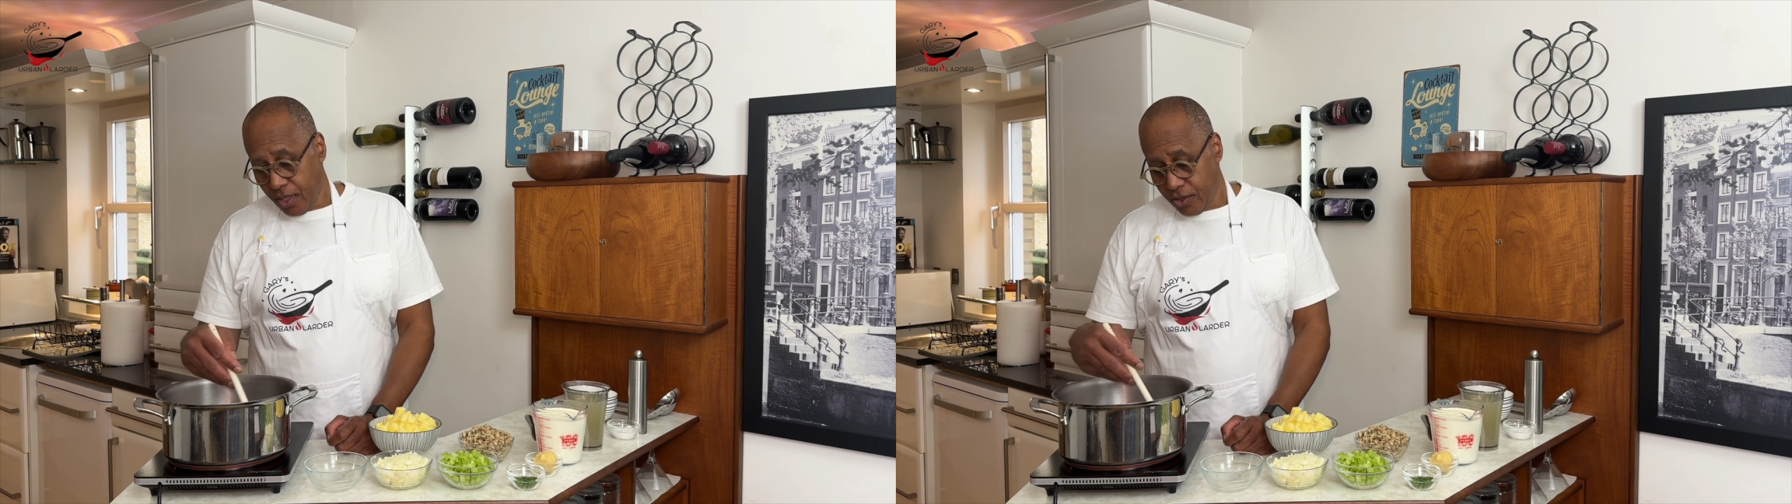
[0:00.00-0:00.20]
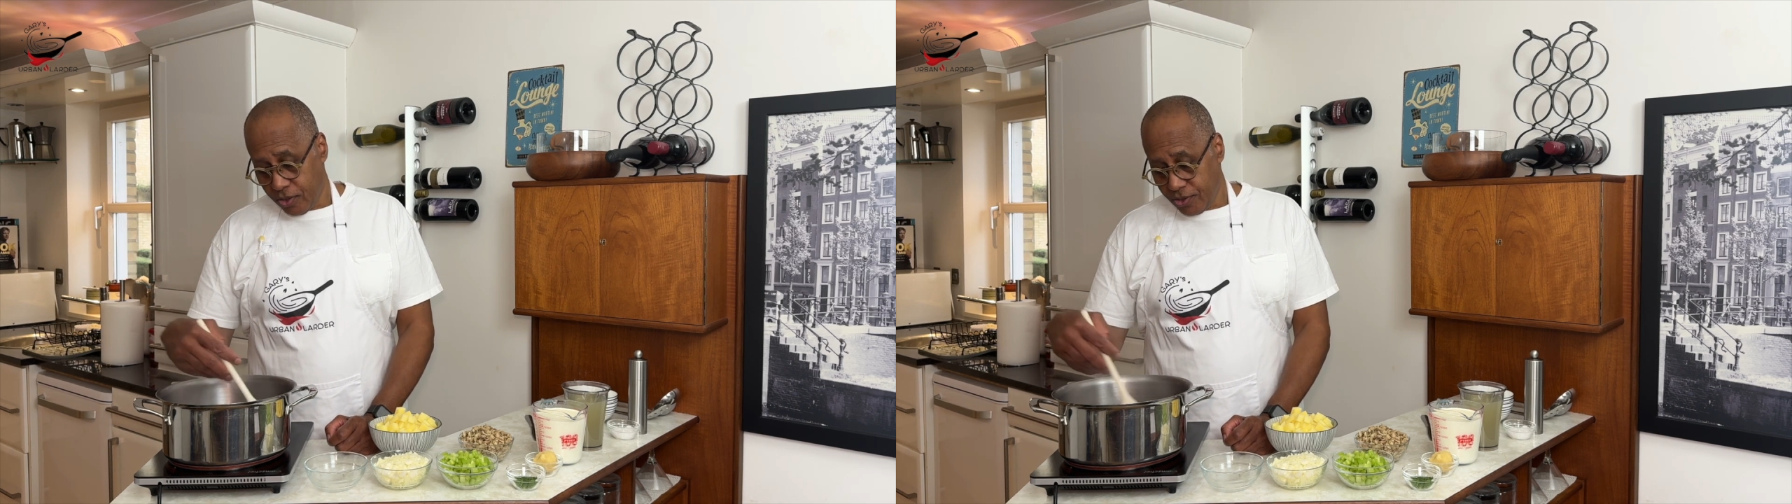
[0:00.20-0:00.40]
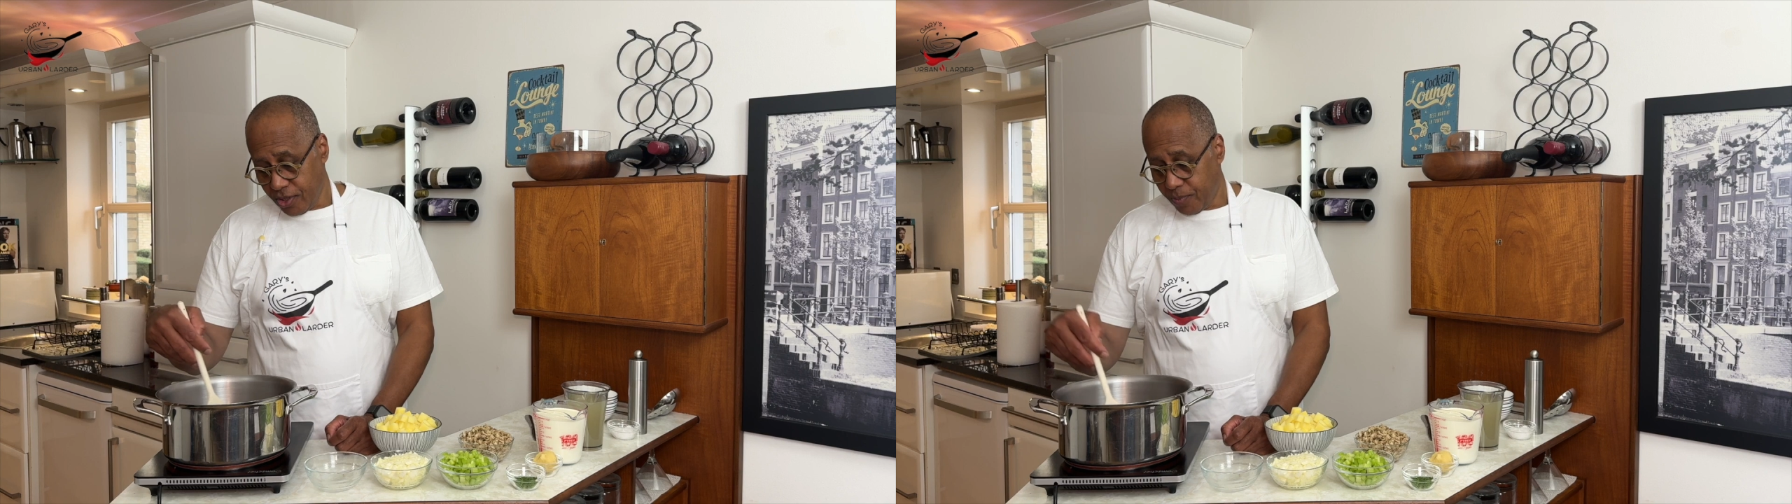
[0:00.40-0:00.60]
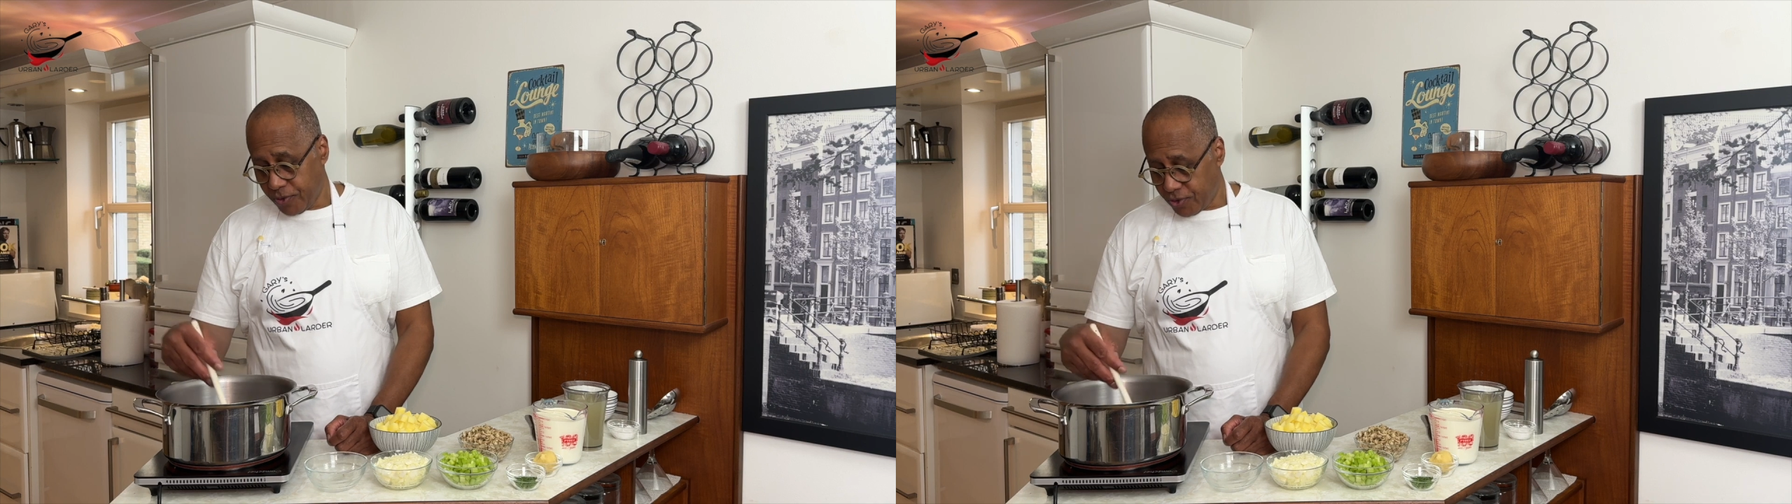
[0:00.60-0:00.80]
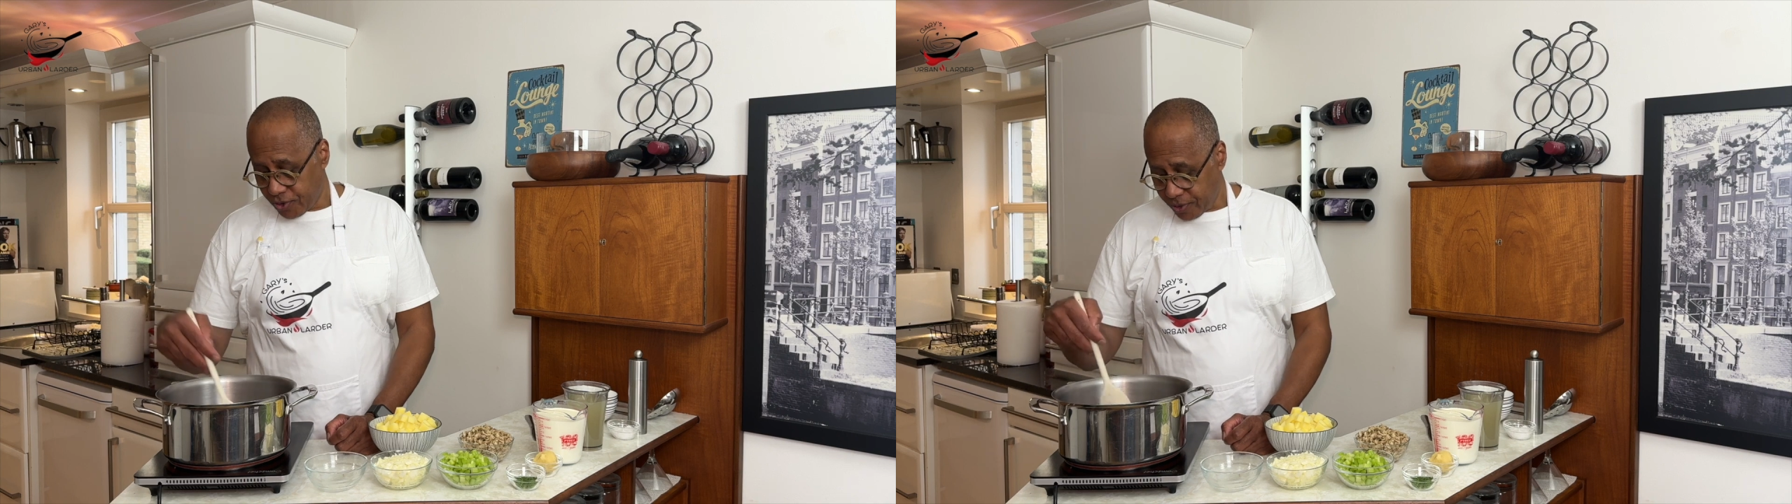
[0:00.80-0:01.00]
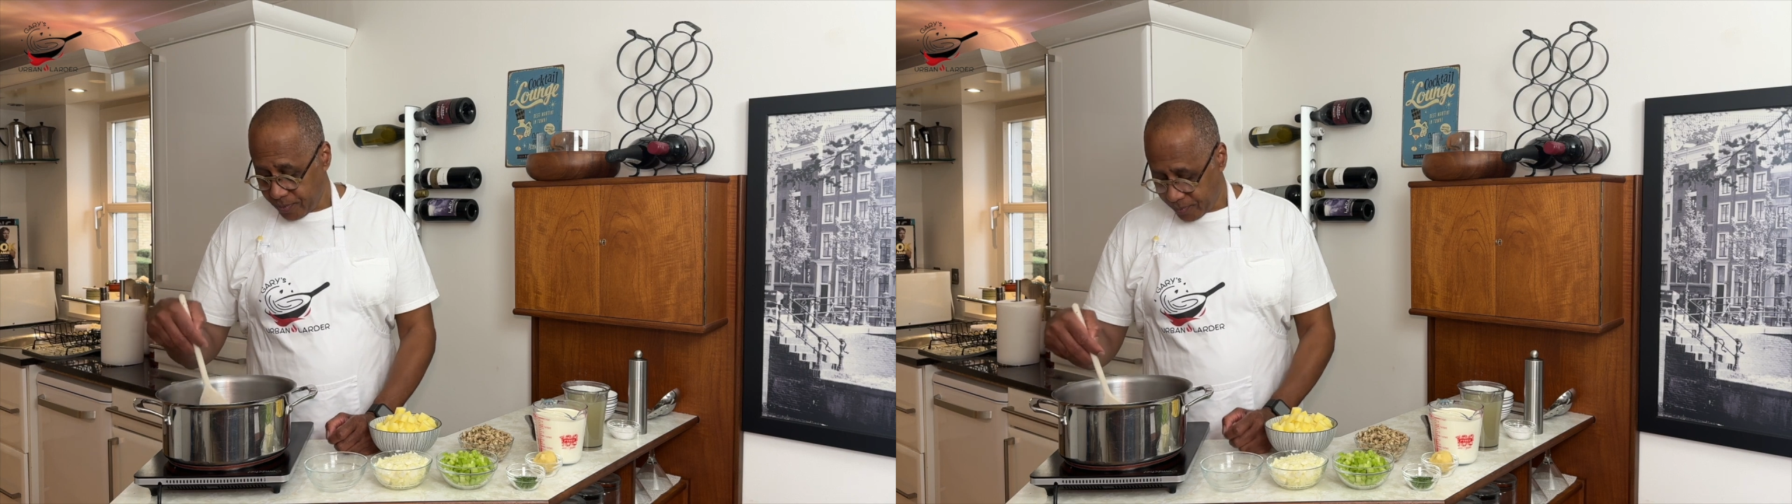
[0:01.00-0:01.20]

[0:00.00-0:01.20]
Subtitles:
your temperature.